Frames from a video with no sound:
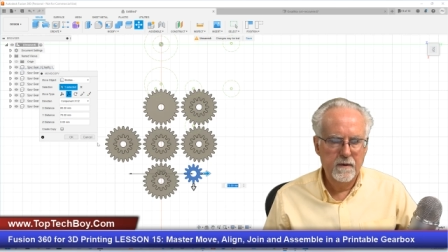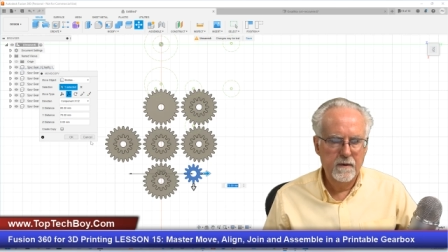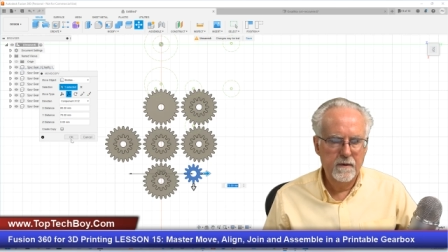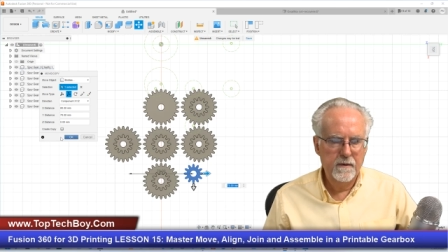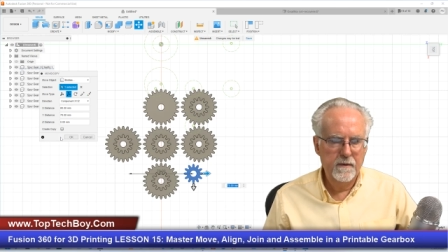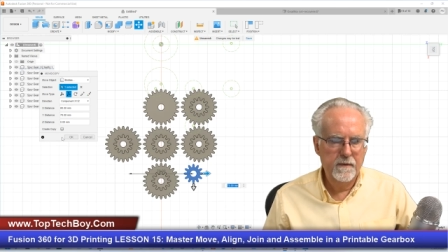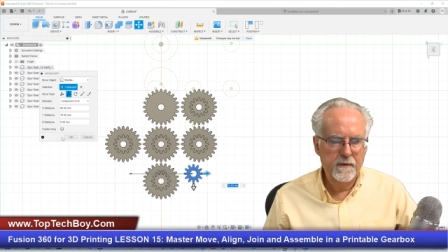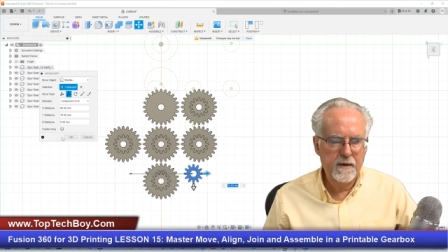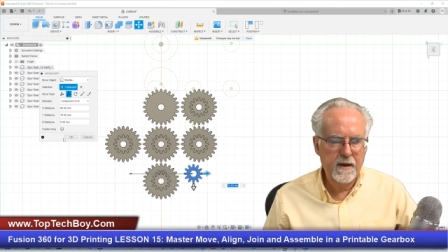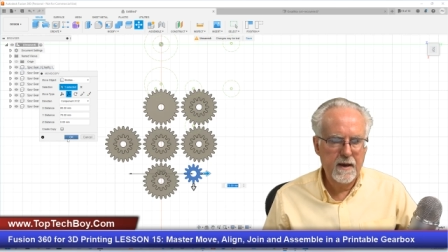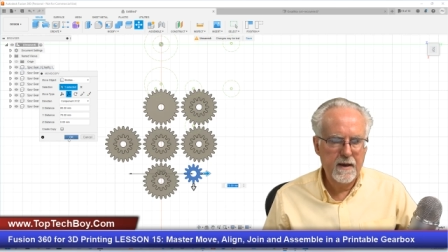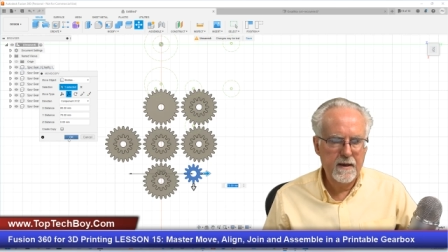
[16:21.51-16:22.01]

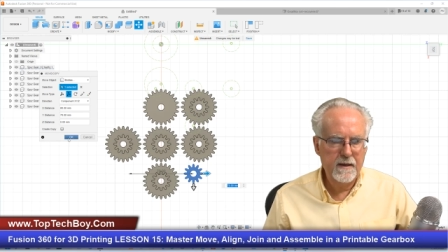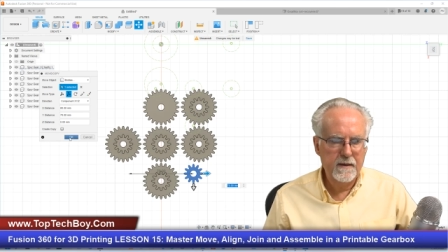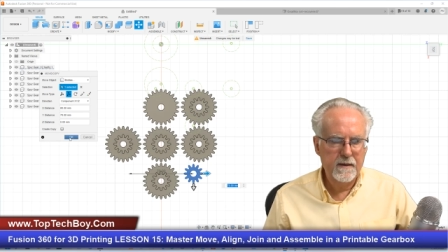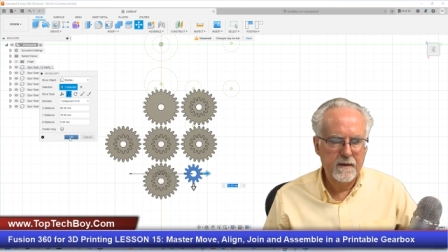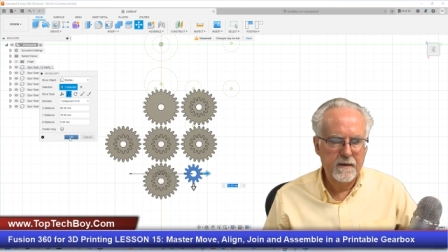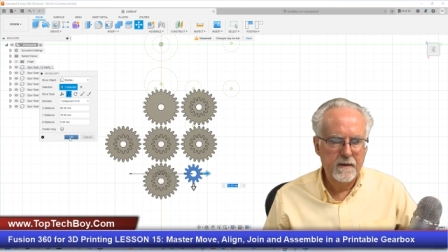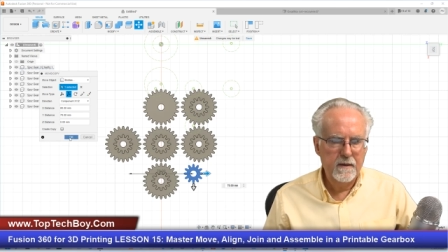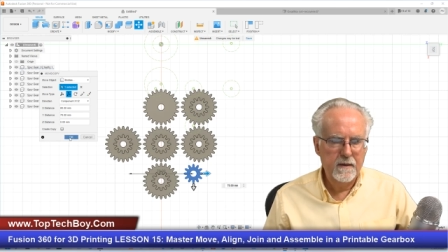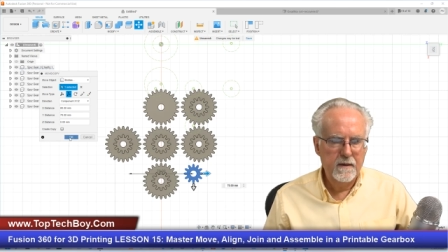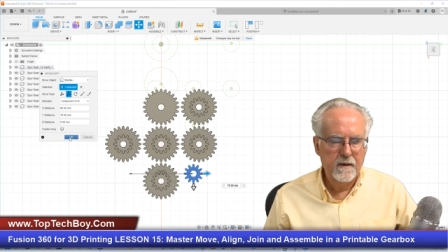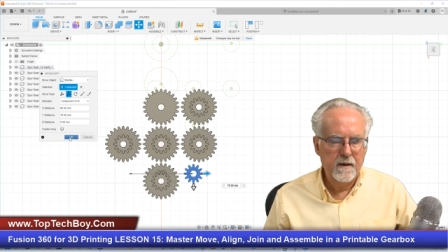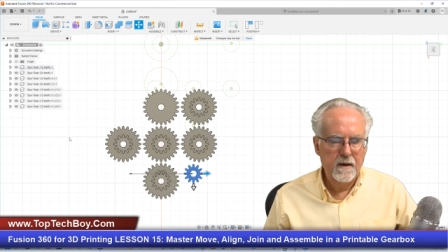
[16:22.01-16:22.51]
Okay.
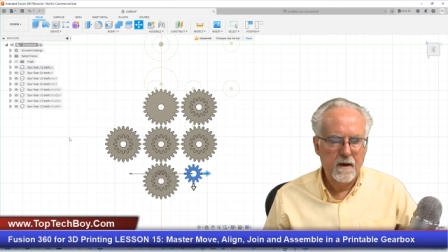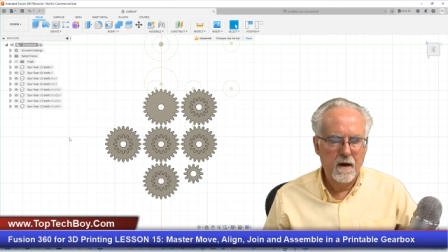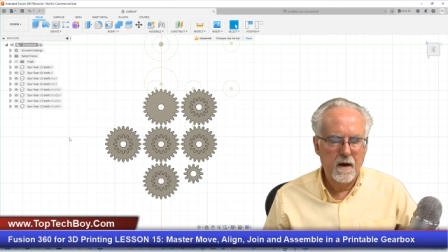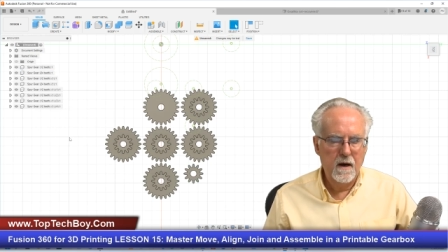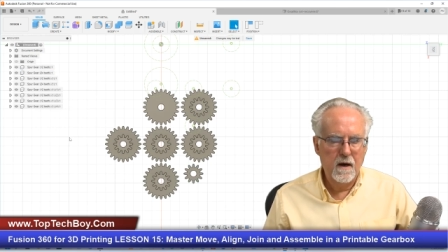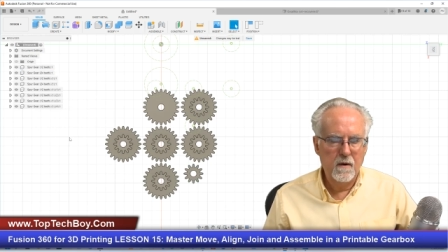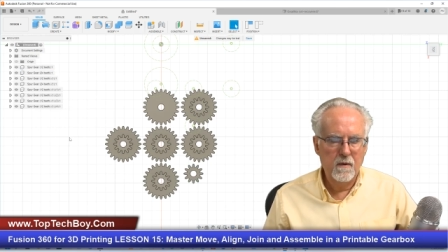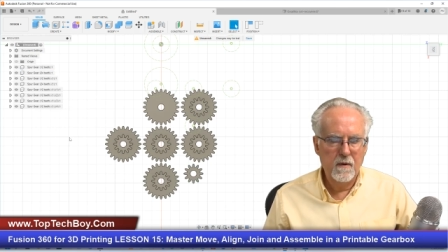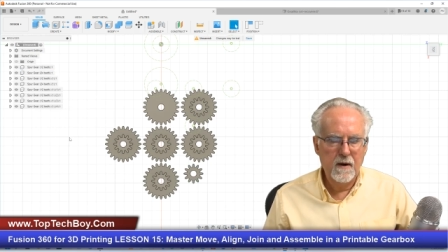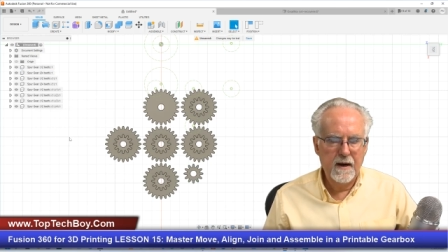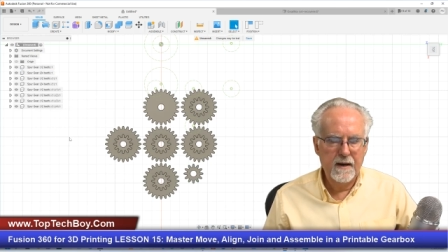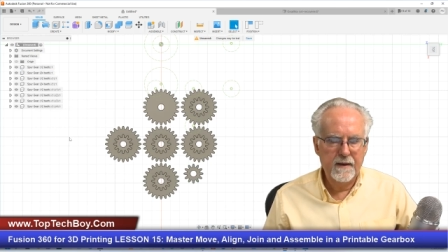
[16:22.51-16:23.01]

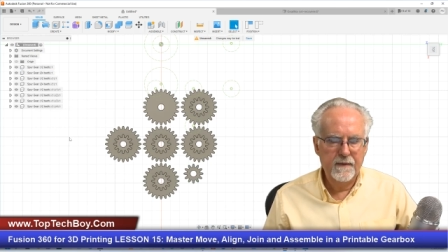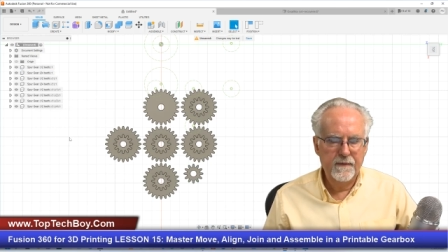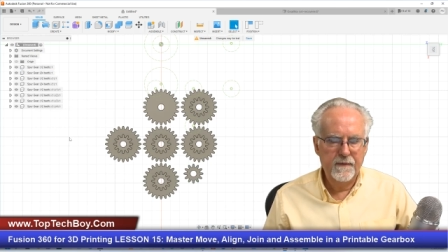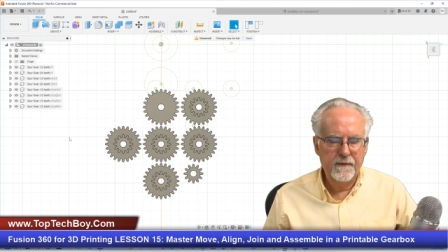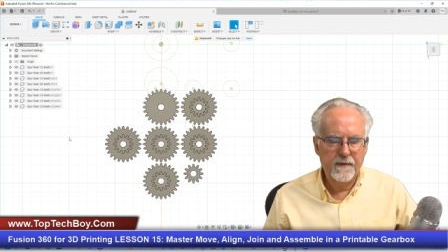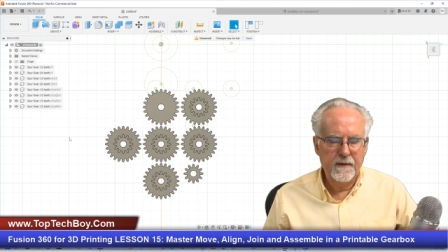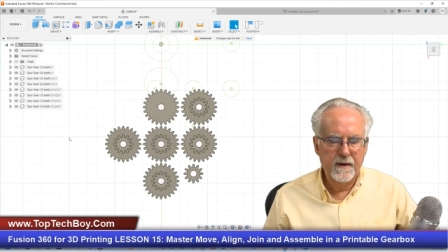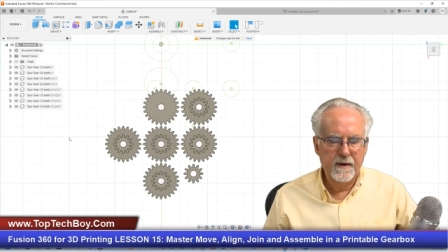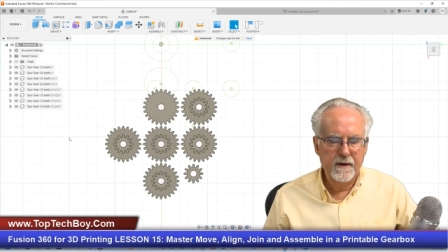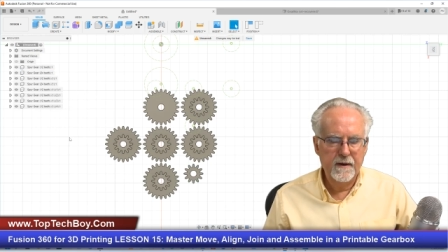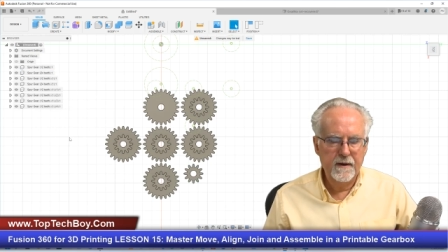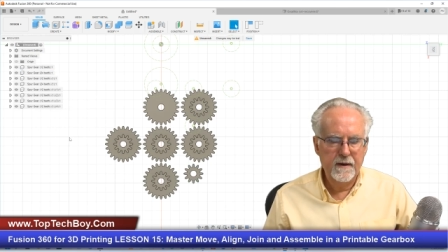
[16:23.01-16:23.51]
All right,
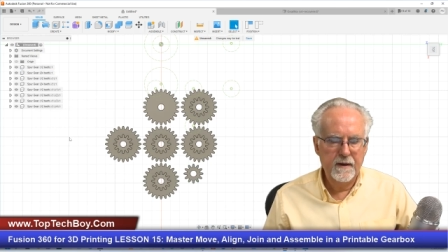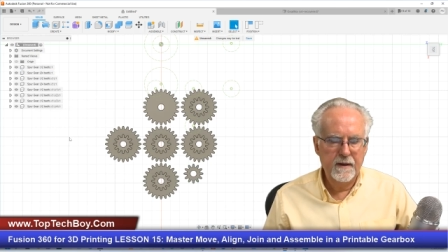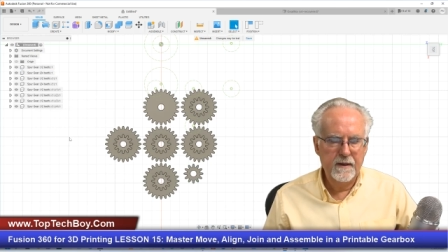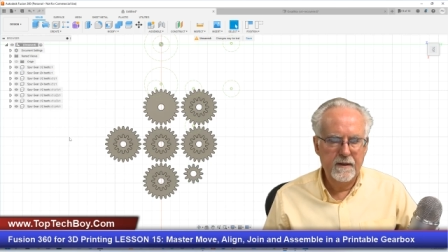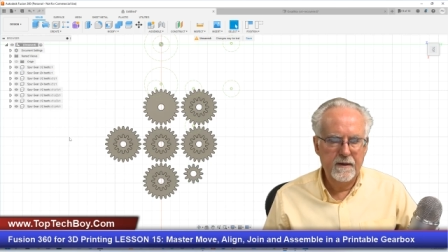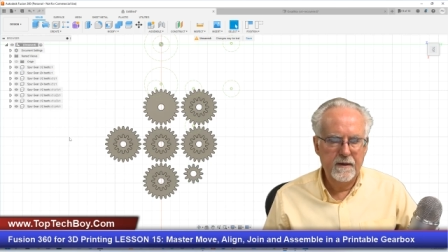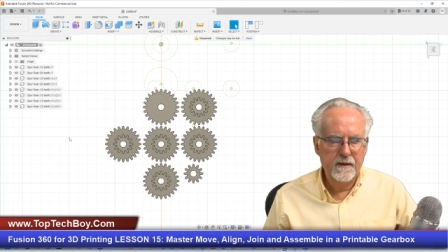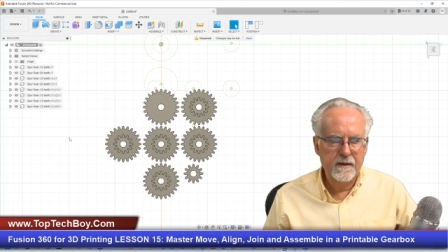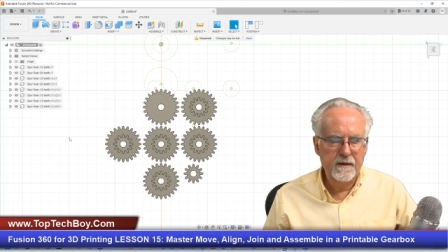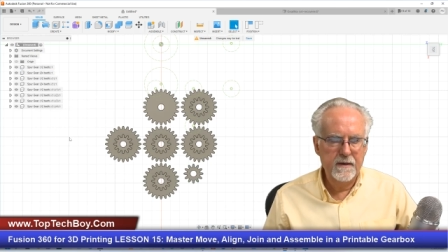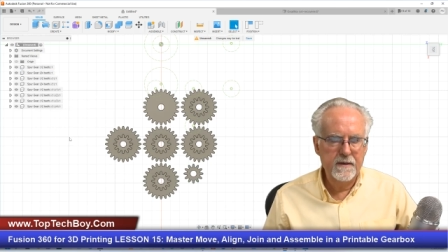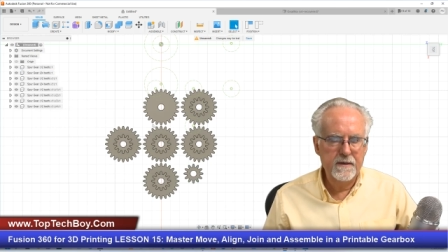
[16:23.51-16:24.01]
there
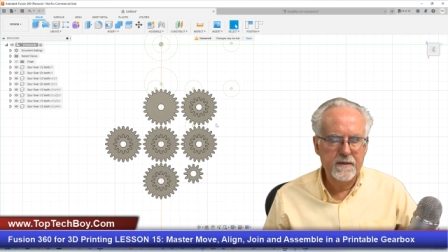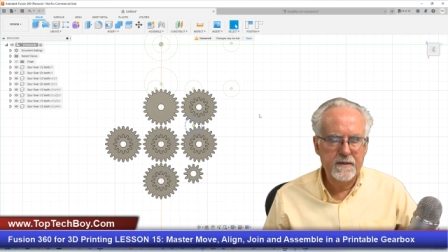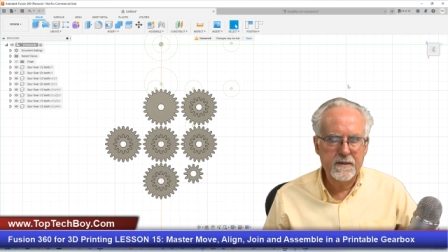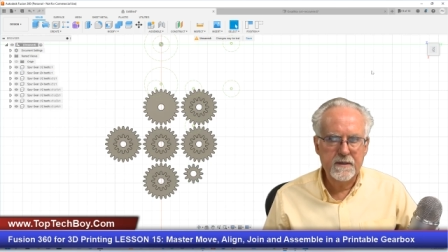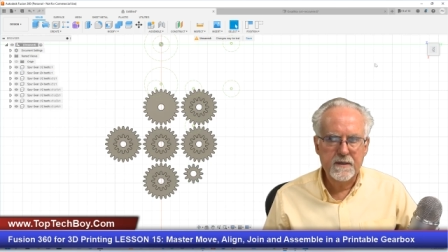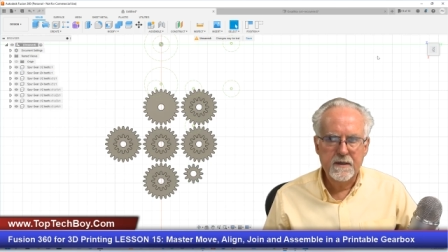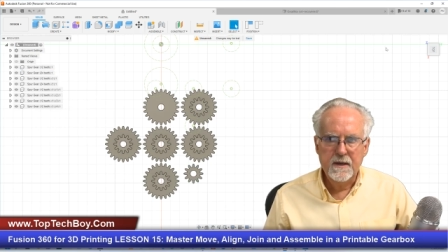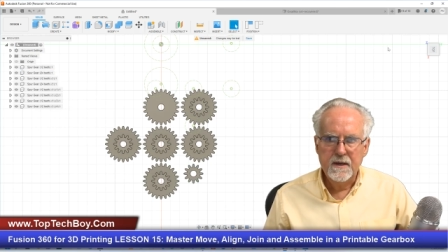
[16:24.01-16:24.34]
it is.